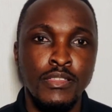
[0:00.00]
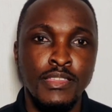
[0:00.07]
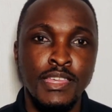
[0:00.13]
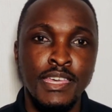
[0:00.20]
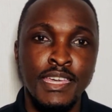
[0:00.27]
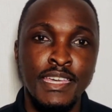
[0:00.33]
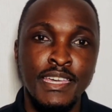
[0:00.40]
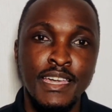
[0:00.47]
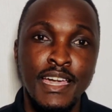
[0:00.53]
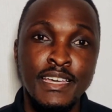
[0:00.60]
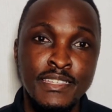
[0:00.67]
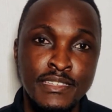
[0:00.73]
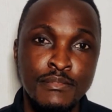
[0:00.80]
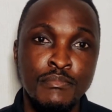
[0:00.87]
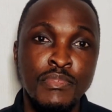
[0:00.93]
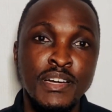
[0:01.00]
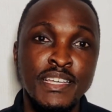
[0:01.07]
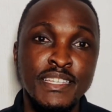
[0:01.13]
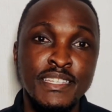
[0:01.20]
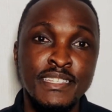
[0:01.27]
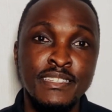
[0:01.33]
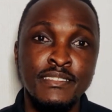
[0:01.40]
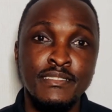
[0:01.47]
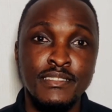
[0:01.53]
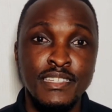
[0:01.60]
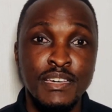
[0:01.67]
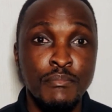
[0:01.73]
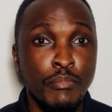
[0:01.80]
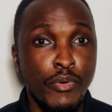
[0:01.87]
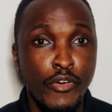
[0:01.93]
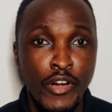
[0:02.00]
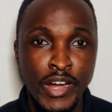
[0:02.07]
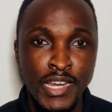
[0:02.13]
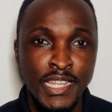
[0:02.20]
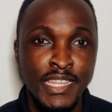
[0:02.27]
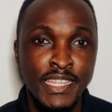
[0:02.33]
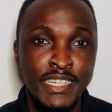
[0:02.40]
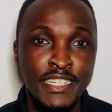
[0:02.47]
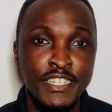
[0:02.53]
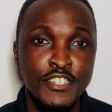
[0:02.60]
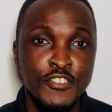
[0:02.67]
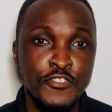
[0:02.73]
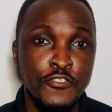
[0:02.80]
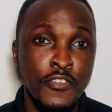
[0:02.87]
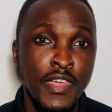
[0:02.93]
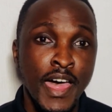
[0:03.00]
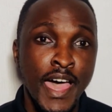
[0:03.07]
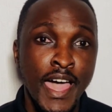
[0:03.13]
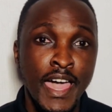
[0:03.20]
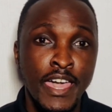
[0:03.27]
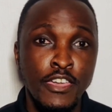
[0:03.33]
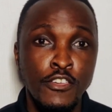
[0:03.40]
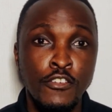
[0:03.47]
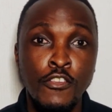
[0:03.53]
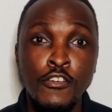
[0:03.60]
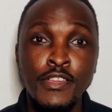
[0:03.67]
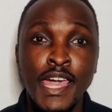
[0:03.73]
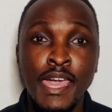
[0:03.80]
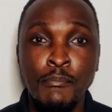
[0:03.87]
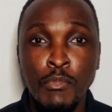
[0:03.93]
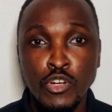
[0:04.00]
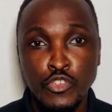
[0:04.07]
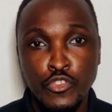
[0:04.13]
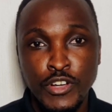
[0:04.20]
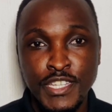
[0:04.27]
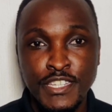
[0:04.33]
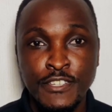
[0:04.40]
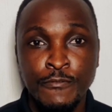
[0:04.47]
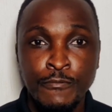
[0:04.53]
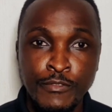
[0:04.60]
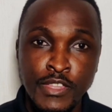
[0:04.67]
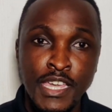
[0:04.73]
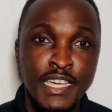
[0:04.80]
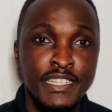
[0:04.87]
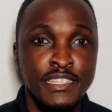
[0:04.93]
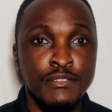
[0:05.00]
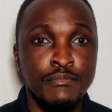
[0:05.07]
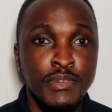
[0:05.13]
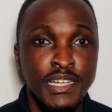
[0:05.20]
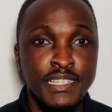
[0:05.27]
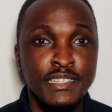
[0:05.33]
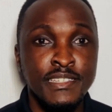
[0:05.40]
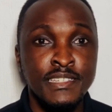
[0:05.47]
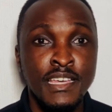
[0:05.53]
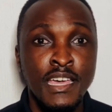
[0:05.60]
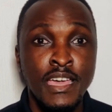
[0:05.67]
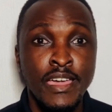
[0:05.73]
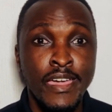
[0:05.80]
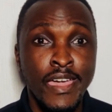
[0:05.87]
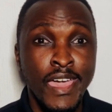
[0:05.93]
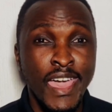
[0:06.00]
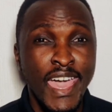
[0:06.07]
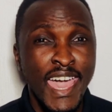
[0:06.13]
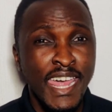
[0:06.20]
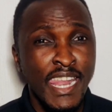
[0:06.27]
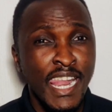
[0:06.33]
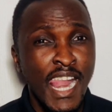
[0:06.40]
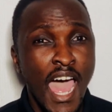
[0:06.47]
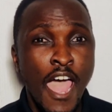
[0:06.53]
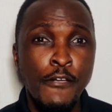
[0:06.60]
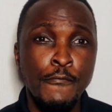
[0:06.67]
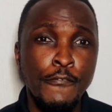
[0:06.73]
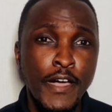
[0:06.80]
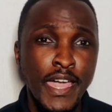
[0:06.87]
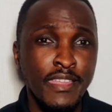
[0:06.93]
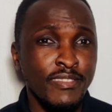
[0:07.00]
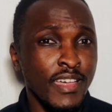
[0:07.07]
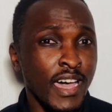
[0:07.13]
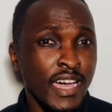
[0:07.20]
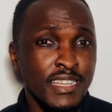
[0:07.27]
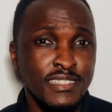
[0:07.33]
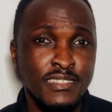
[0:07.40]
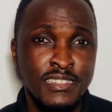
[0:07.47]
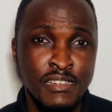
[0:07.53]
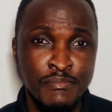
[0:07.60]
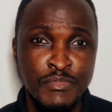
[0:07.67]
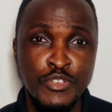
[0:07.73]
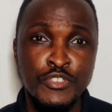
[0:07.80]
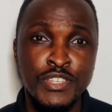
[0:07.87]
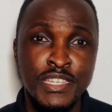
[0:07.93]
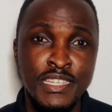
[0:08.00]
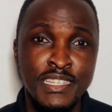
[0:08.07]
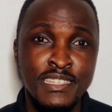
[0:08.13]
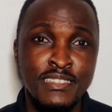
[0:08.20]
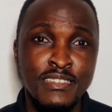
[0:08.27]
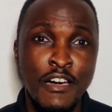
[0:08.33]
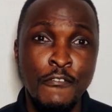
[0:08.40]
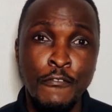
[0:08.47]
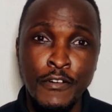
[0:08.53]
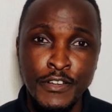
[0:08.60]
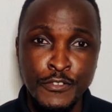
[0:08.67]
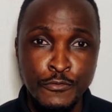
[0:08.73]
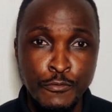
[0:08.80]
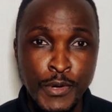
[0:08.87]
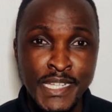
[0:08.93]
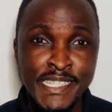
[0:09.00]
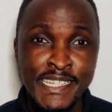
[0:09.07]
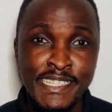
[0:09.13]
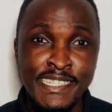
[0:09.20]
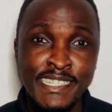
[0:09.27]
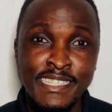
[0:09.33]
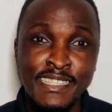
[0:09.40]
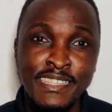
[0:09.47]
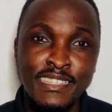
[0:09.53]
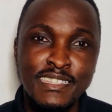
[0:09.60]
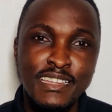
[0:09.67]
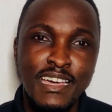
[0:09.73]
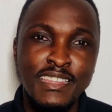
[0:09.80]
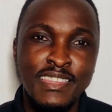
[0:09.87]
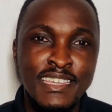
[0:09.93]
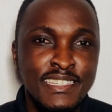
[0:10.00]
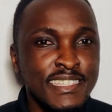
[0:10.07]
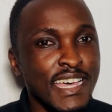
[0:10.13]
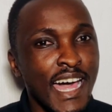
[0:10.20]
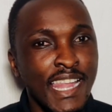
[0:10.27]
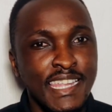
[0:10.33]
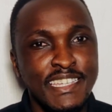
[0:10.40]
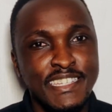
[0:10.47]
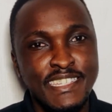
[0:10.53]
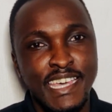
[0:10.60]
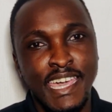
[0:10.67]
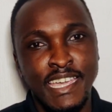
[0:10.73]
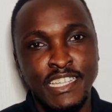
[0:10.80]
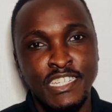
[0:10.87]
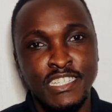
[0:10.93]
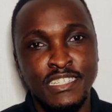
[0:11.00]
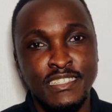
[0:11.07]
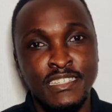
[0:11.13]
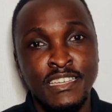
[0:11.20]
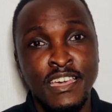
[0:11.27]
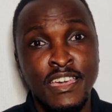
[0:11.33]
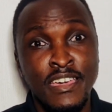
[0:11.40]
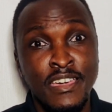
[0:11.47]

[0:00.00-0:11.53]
the SMS temporarily so that you're not able to receive the SMS. And I find that some users are frustrated in these early stages.